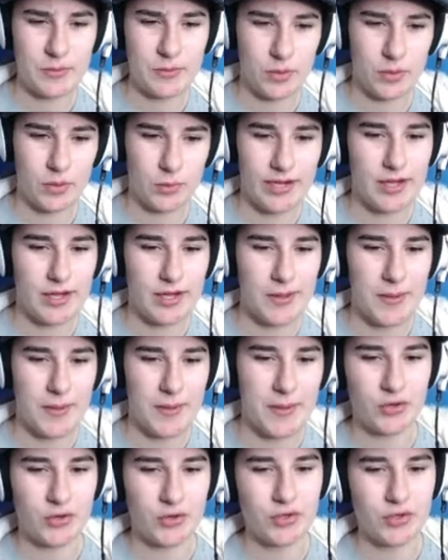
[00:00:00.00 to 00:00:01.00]
or ignore them, hoping
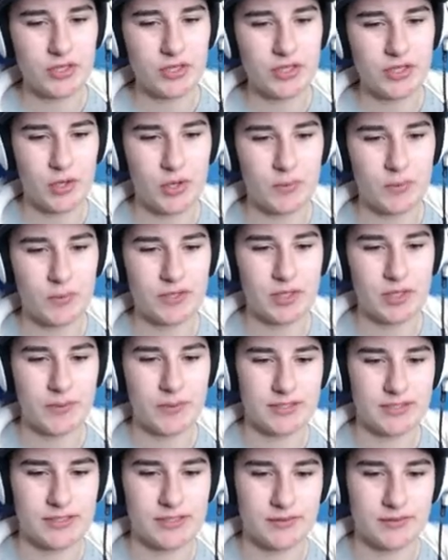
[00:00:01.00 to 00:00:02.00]
they'll pick a different target?
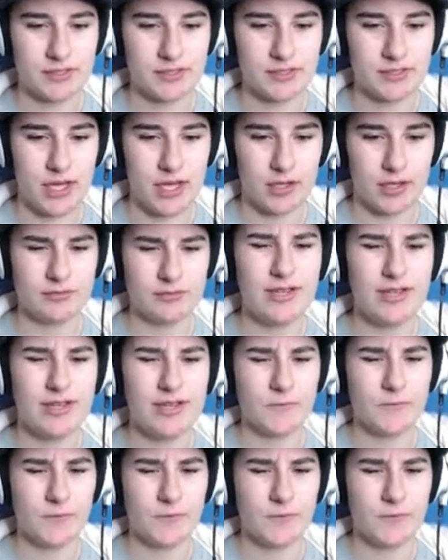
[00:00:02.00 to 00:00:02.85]
I think confront them.